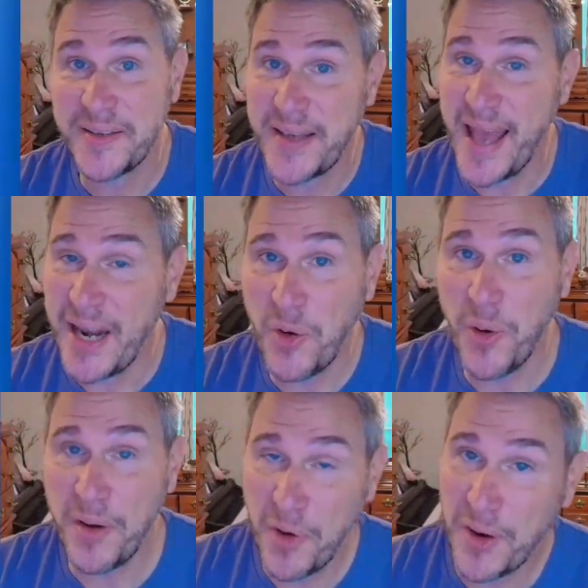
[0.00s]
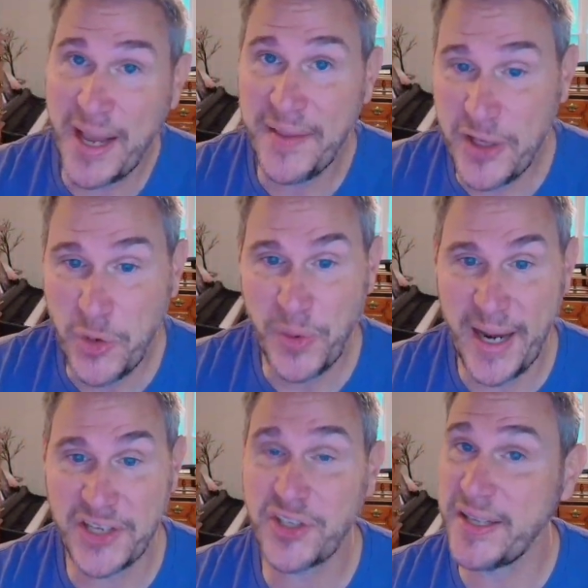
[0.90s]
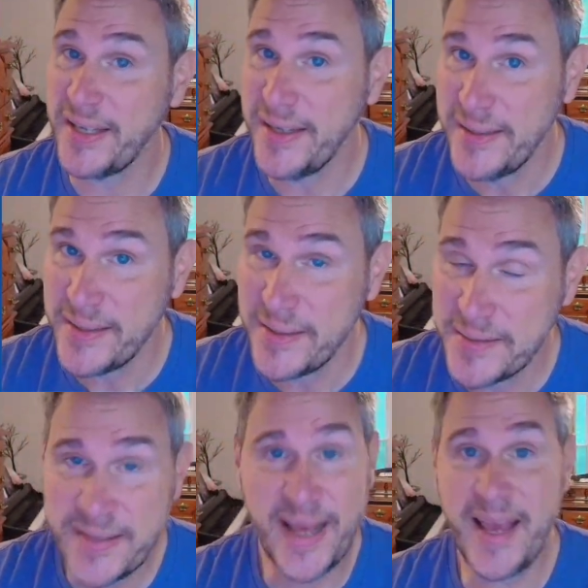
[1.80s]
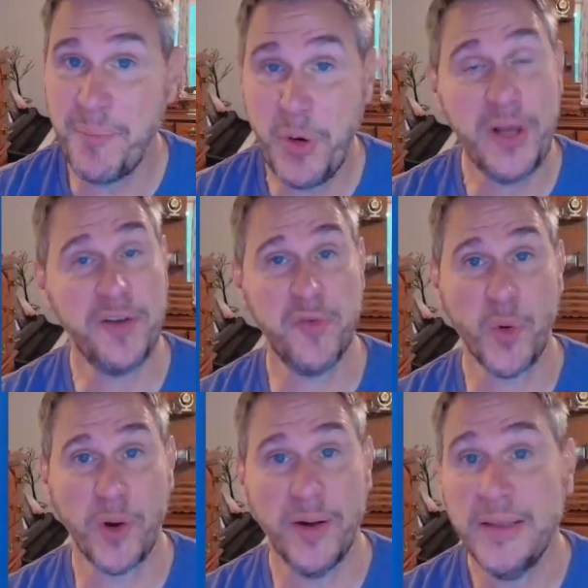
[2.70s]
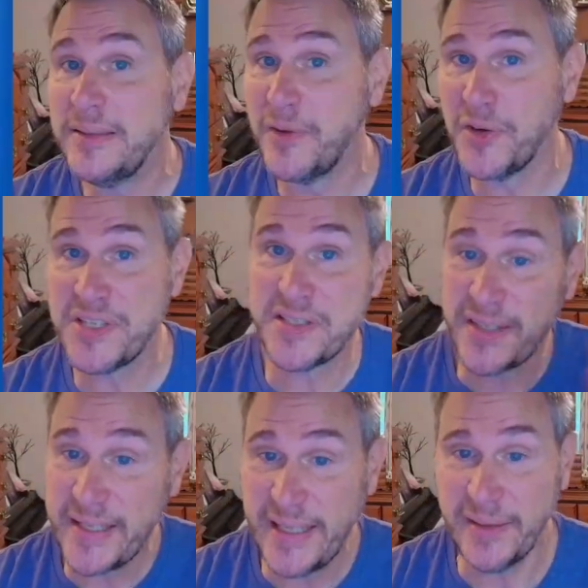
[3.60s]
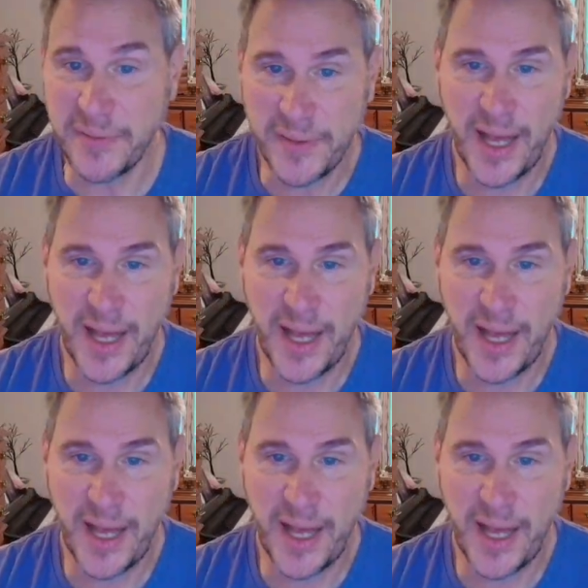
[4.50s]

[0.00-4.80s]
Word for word: category of hurricane that you would actually stay put for versus leave?